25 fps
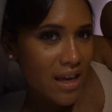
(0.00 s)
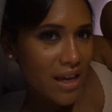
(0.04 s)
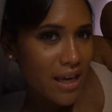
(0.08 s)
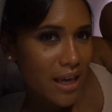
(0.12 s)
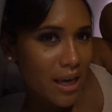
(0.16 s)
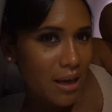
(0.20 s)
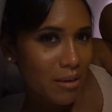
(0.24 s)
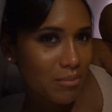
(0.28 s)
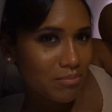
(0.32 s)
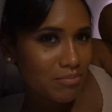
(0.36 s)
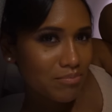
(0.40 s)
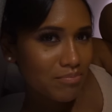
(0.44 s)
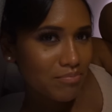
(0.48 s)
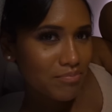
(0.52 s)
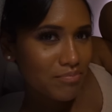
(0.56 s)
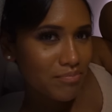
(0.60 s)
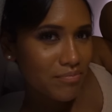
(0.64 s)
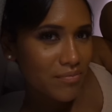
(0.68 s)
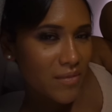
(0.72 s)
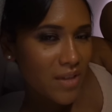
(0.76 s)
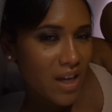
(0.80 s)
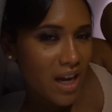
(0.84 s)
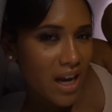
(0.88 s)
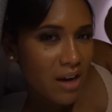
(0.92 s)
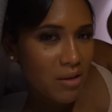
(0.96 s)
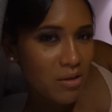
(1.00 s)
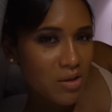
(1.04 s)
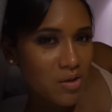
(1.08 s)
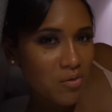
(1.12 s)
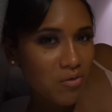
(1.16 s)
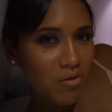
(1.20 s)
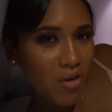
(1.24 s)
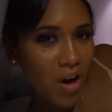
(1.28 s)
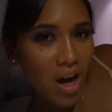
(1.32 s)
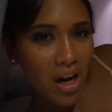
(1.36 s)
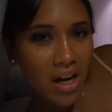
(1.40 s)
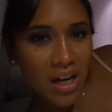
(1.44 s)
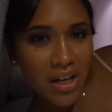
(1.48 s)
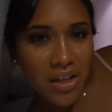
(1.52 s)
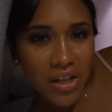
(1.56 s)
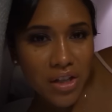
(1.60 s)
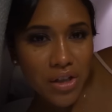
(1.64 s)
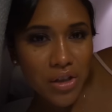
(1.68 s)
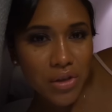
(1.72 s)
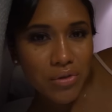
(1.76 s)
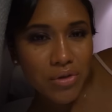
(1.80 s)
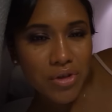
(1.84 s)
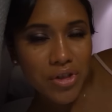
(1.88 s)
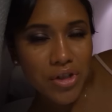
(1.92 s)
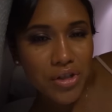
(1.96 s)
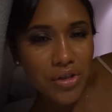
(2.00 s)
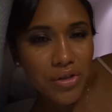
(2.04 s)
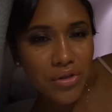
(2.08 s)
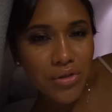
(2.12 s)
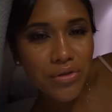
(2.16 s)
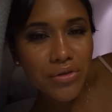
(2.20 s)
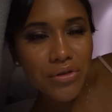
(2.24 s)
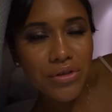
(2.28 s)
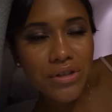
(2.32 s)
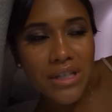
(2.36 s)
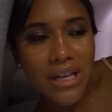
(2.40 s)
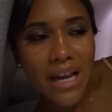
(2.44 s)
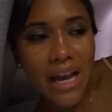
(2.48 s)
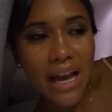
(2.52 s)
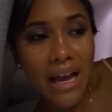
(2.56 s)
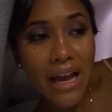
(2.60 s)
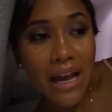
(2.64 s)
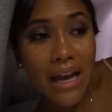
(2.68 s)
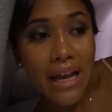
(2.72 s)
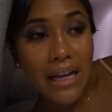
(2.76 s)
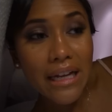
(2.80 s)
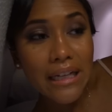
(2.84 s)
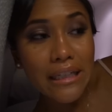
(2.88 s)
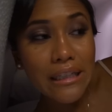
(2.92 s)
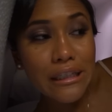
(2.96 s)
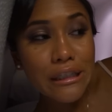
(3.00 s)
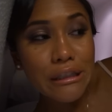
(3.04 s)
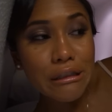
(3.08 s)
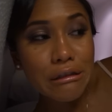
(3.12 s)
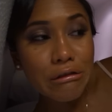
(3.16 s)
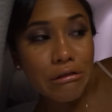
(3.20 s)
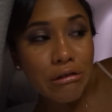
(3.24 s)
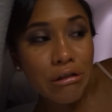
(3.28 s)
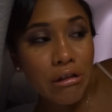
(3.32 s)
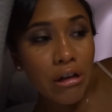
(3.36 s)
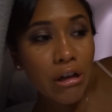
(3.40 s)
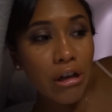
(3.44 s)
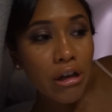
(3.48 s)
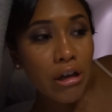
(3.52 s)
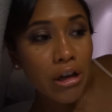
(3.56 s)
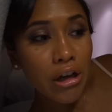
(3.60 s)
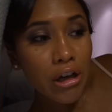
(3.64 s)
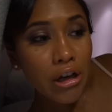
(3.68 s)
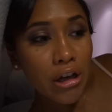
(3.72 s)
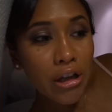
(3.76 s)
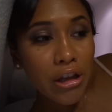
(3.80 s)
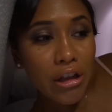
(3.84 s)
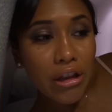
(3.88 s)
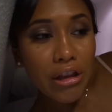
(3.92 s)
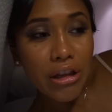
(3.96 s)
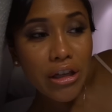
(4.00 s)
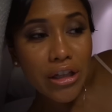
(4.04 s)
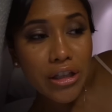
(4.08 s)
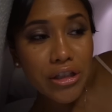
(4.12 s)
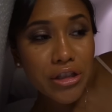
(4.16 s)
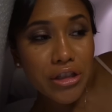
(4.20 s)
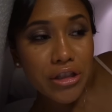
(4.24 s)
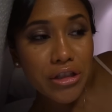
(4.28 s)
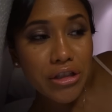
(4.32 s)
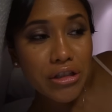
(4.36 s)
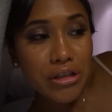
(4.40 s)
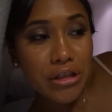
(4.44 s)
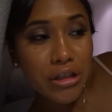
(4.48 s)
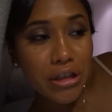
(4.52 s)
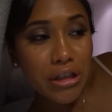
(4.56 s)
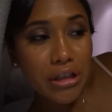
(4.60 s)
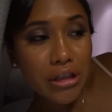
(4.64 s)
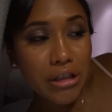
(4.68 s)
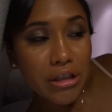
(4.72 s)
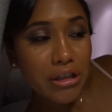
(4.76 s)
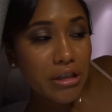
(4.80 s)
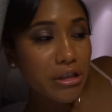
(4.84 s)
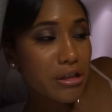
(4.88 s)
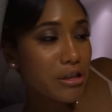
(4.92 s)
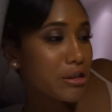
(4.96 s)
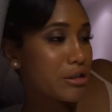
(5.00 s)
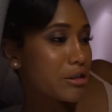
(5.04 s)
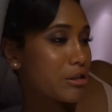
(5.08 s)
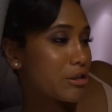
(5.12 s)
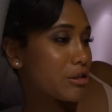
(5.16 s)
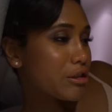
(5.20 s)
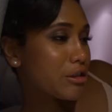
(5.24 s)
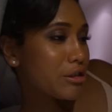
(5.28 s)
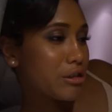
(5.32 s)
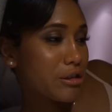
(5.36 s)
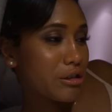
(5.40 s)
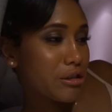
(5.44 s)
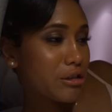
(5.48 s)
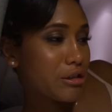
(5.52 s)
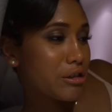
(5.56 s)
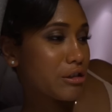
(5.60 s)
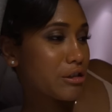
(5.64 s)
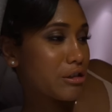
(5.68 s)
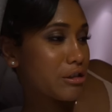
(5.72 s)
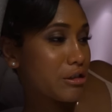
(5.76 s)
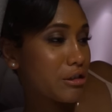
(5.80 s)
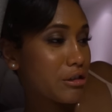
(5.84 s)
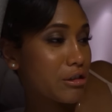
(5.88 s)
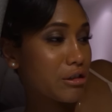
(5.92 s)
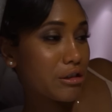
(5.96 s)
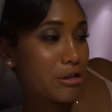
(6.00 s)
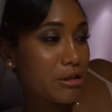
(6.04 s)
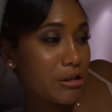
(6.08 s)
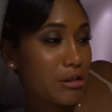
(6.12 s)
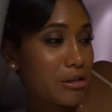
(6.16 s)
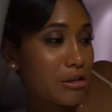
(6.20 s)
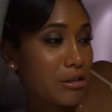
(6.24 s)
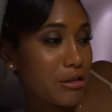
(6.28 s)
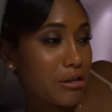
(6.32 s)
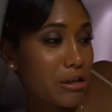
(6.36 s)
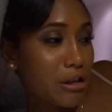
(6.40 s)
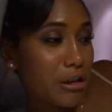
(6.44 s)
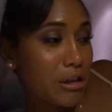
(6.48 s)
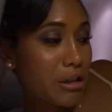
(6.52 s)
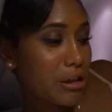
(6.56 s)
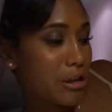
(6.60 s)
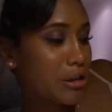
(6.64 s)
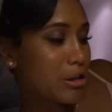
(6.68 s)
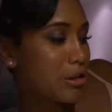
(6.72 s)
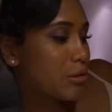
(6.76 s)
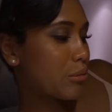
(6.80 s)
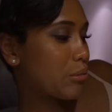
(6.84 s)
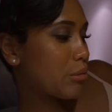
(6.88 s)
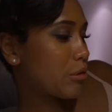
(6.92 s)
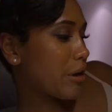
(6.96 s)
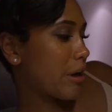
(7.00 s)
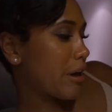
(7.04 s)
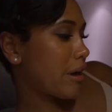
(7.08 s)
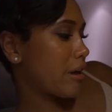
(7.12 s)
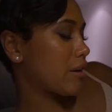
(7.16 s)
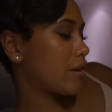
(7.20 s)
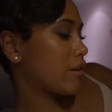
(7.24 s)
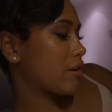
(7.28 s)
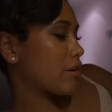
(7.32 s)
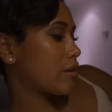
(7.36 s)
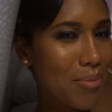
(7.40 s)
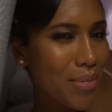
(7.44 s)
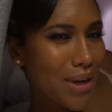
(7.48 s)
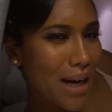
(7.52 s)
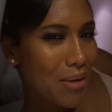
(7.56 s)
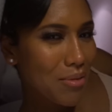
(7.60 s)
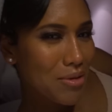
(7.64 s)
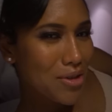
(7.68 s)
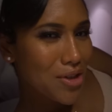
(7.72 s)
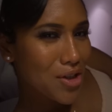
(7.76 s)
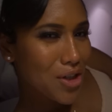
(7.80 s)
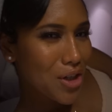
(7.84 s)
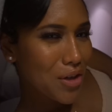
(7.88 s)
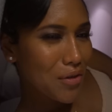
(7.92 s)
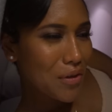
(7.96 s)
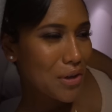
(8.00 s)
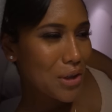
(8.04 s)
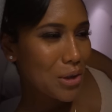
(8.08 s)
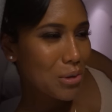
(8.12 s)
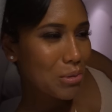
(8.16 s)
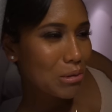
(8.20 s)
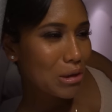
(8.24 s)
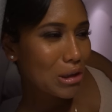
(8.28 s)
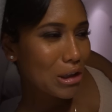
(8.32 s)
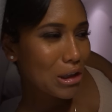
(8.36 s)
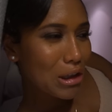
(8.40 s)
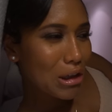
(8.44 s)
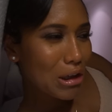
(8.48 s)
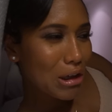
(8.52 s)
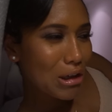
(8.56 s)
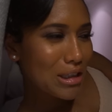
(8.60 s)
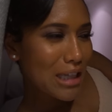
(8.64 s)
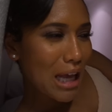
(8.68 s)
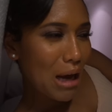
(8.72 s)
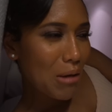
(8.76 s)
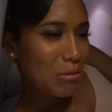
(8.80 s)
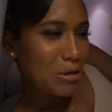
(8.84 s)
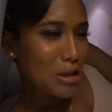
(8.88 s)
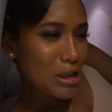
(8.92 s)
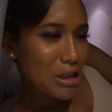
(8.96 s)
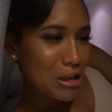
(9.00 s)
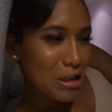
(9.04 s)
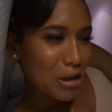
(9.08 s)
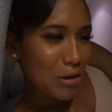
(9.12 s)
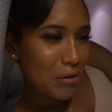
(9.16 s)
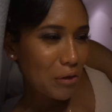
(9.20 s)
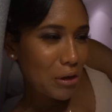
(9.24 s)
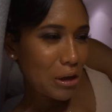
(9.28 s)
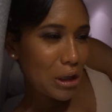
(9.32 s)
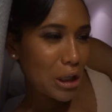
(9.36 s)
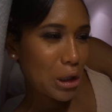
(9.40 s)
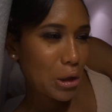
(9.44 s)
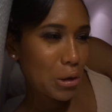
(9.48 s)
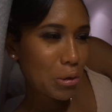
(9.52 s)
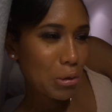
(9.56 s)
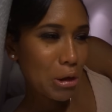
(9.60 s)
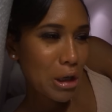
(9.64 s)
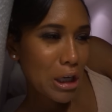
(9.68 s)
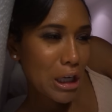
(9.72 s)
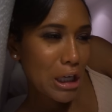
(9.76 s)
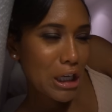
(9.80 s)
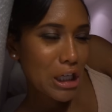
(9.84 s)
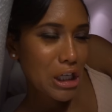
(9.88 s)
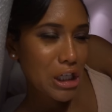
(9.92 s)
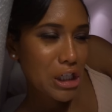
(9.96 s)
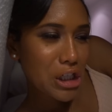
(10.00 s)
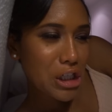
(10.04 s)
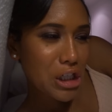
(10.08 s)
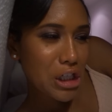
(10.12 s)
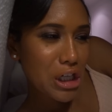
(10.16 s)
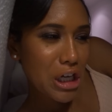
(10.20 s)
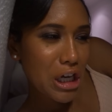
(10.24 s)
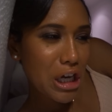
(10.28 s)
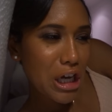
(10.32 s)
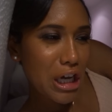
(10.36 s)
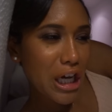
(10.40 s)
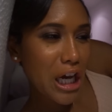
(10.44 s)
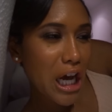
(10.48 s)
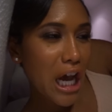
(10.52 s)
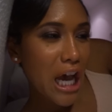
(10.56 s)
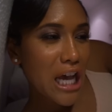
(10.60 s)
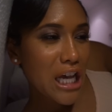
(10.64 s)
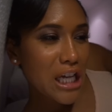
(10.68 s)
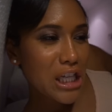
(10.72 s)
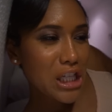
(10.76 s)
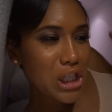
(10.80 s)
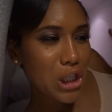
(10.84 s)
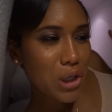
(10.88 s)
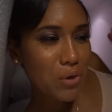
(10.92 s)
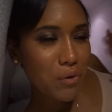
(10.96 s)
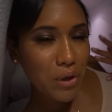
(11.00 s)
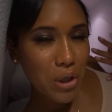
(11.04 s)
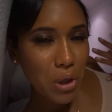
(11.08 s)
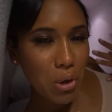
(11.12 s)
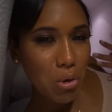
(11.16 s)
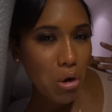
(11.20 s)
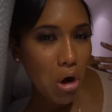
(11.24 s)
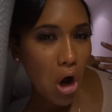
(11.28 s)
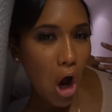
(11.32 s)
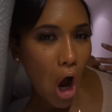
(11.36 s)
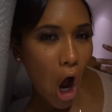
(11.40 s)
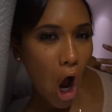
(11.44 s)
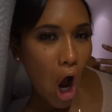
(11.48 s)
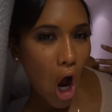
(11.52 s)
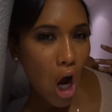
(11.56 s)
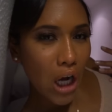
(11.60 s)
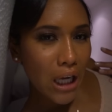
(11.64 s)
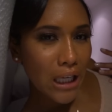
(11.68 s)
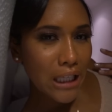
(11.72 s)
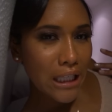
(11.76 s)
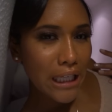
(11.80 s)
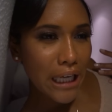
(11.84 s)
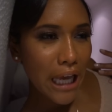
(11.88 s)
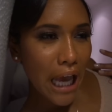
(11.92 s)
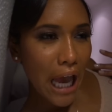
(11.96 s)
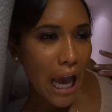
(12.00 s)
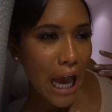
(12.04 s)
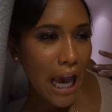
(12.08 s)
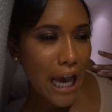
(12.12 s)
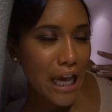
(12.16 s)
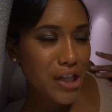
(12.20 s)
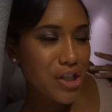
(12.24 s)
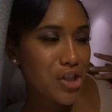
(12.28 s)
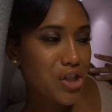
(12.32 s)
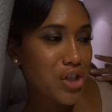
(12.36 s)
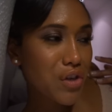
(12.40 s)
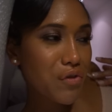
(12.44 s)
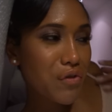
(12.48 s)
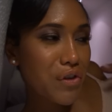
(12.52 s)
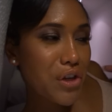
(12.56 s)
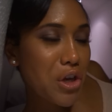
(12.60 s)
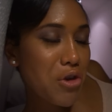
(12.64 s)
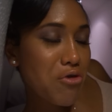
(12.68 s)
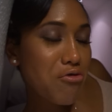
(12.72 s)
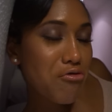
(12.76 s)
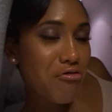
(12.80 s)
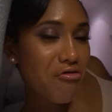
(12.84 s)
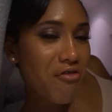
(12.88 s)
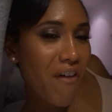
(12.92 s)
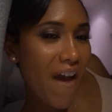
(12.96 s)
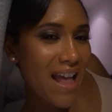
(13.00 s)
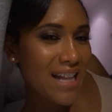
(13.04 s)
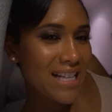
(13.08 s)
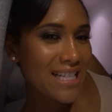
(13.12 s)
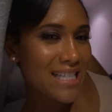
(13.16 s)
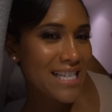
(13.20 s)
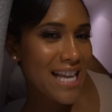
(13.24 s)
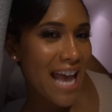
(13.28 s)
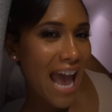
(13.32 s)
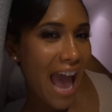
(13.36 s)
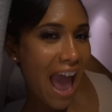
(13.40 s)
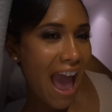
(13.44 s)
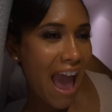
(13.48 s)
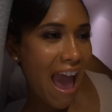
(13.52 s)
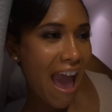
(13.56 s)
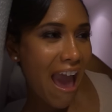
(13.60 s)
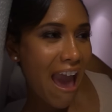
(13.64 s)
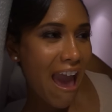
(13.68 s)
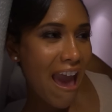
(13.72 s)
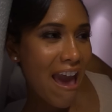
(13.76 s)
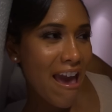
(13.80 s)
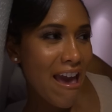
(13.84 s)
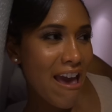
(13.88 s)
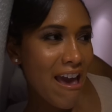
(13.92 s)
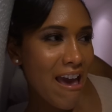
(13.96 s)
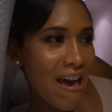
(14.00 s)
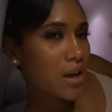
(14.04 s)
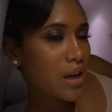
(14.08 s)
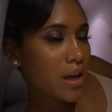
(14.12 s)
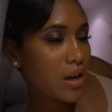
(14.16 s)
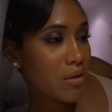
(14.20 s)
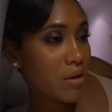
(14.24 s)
Yep. I was rocking the new shoes and they just needed... They needed a break. But I was serving you looks. I was serving you chic. Serving you Kanye. Serving you Fenty.